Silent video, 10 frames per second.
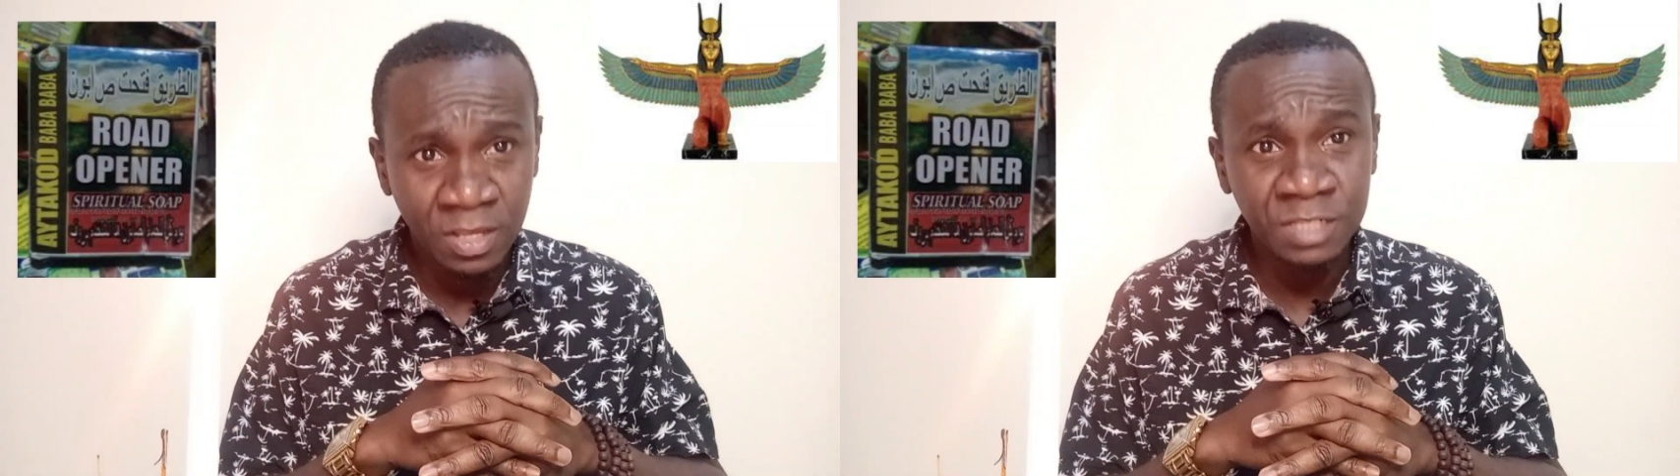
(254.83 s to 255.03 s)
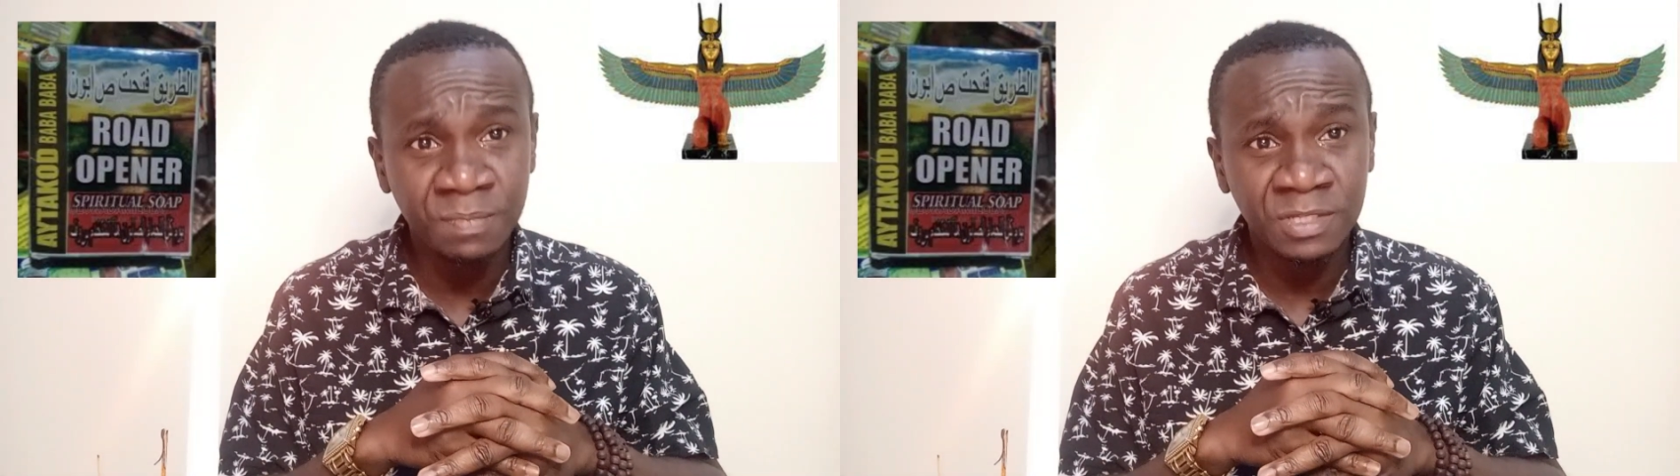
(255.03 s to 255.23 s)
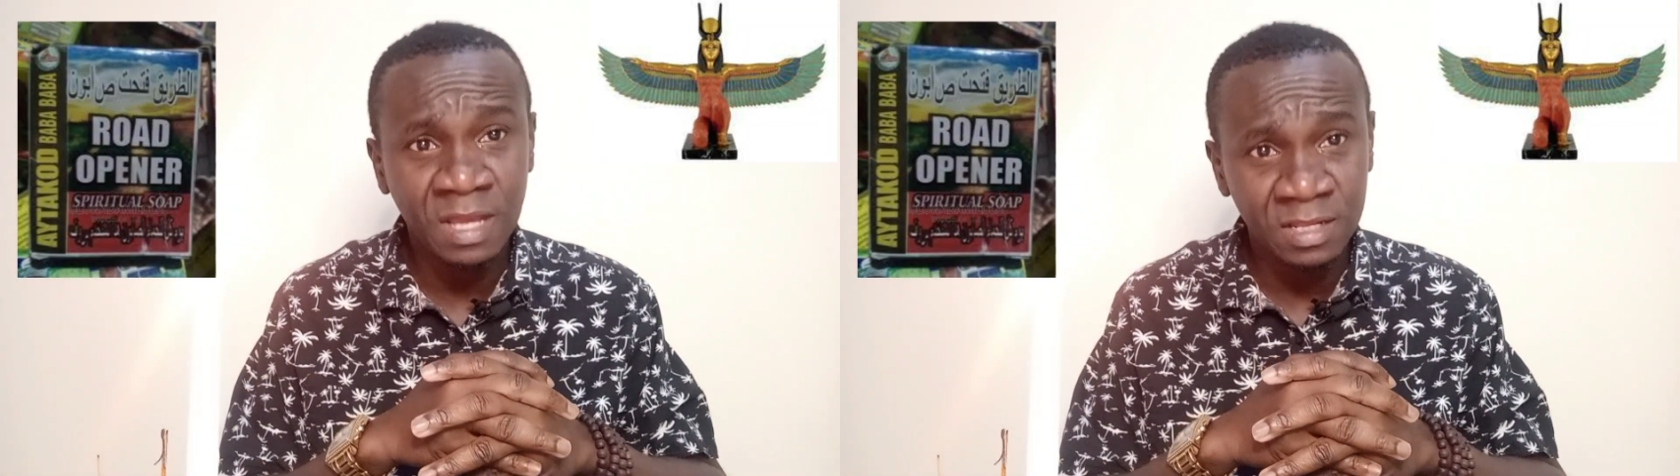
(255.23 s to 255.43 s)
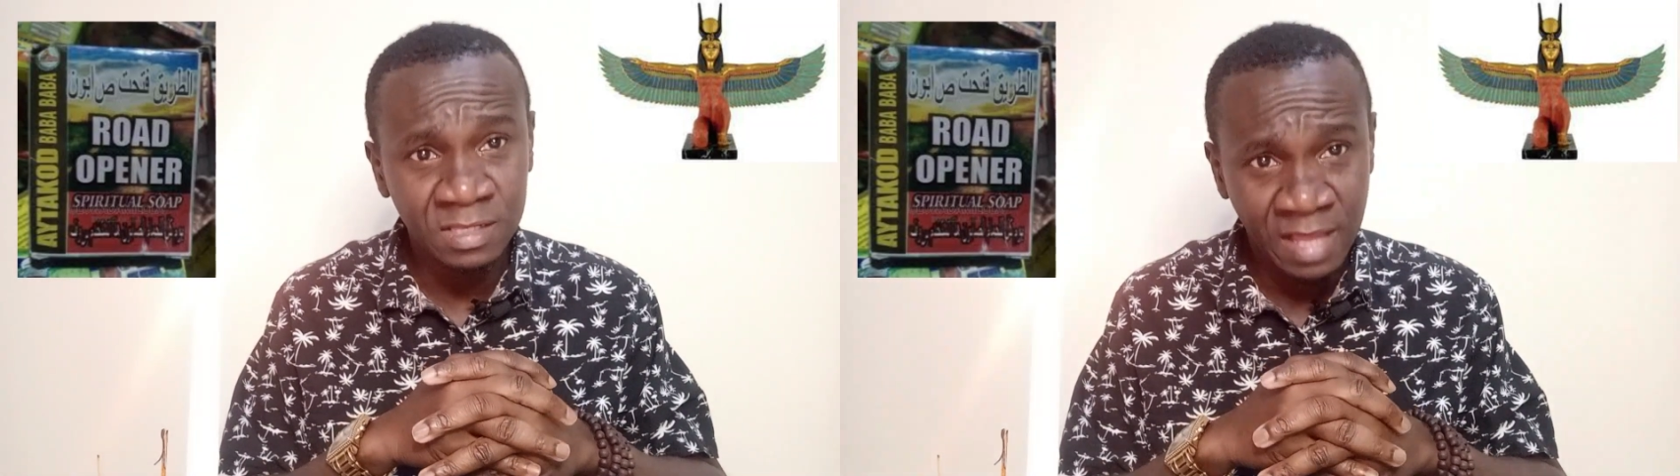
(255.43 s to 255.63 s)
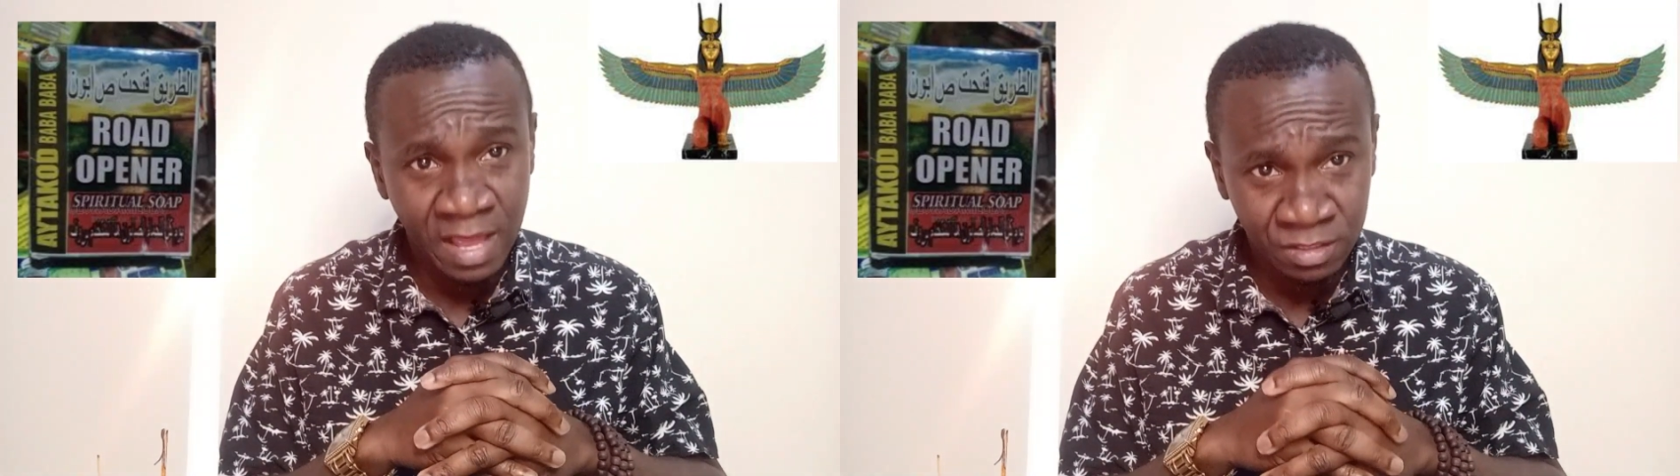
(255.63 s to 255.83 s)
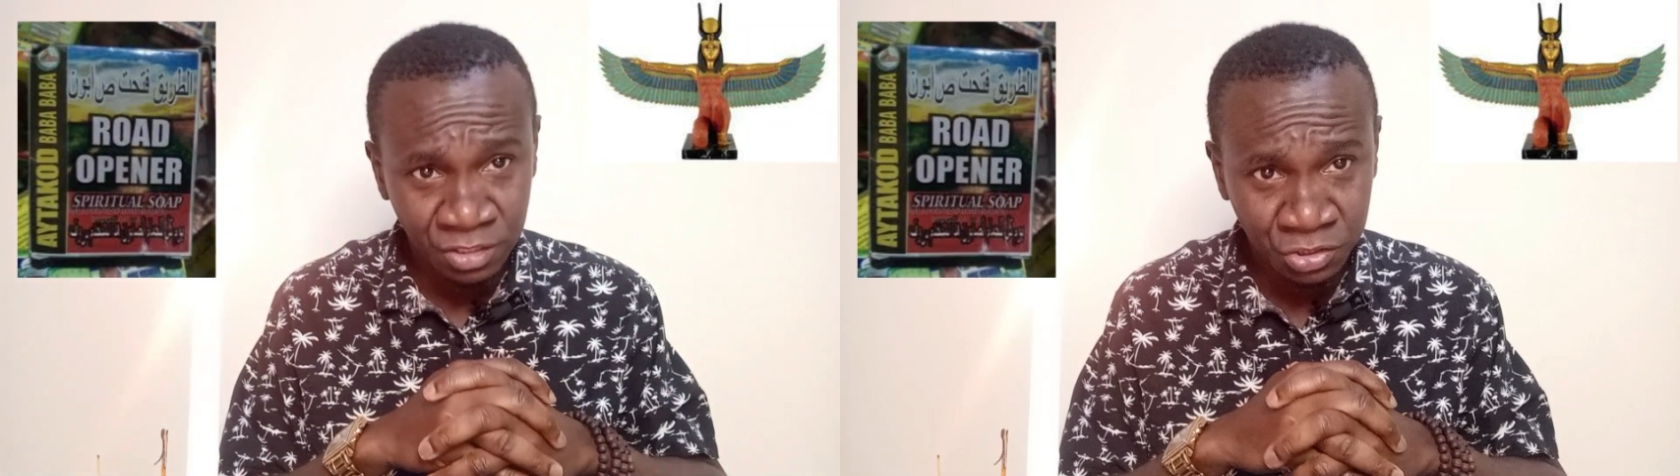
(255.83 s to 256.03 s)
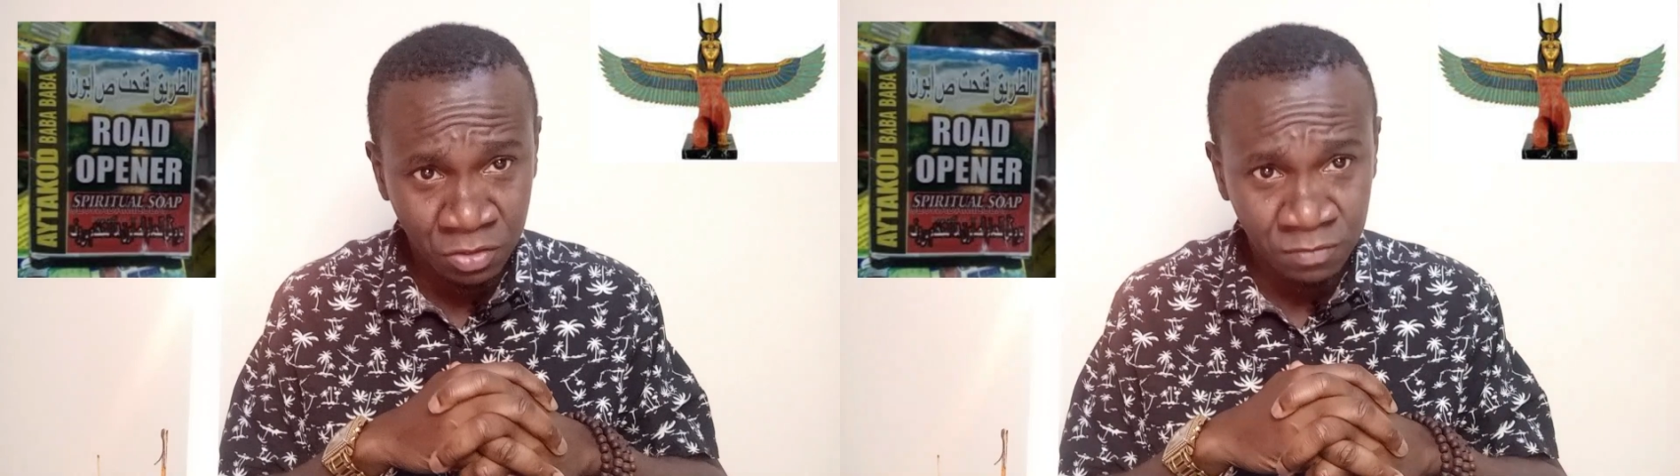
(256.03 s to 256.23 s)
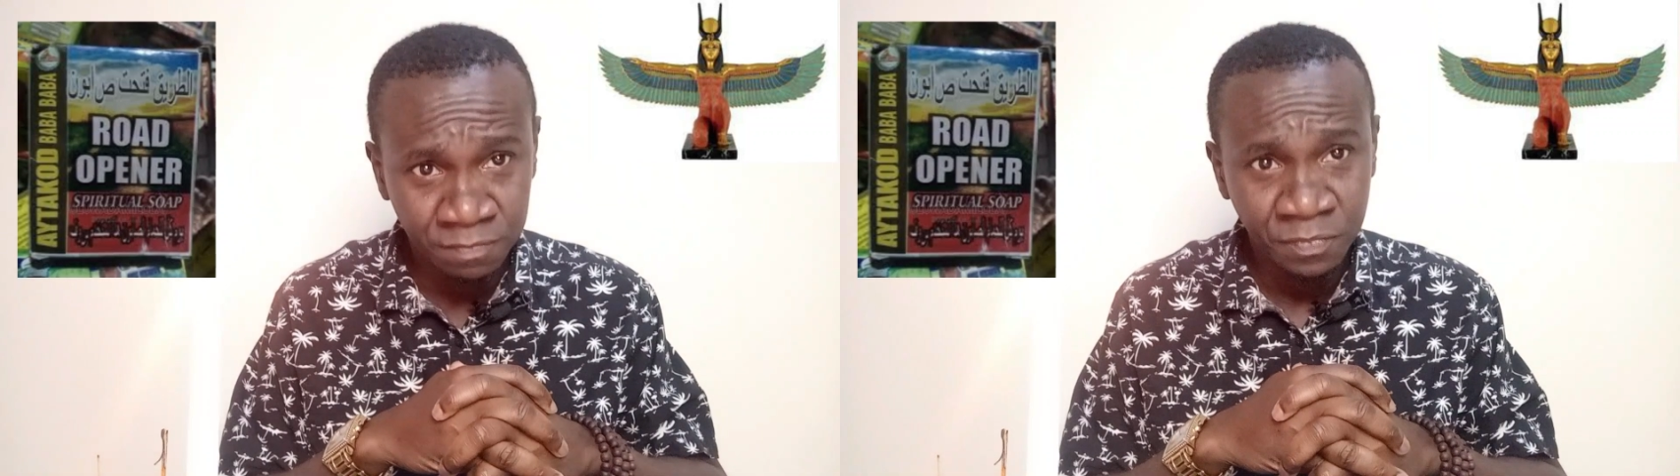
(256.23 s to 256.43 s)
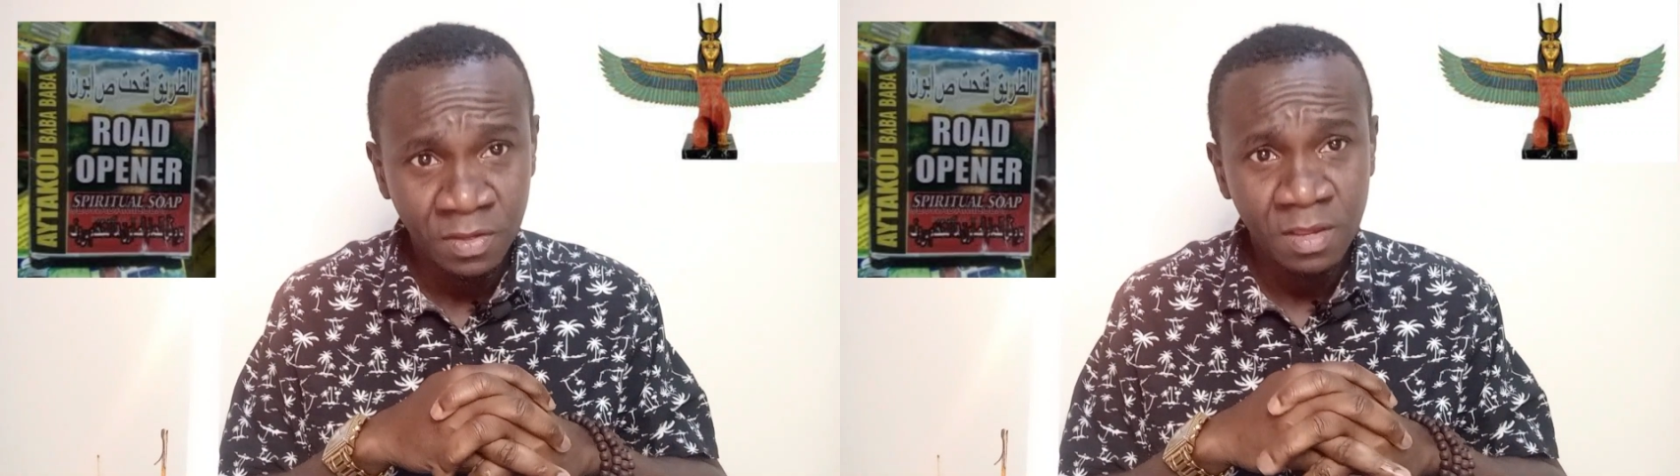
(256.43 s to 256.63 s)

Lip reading: especially stagnation,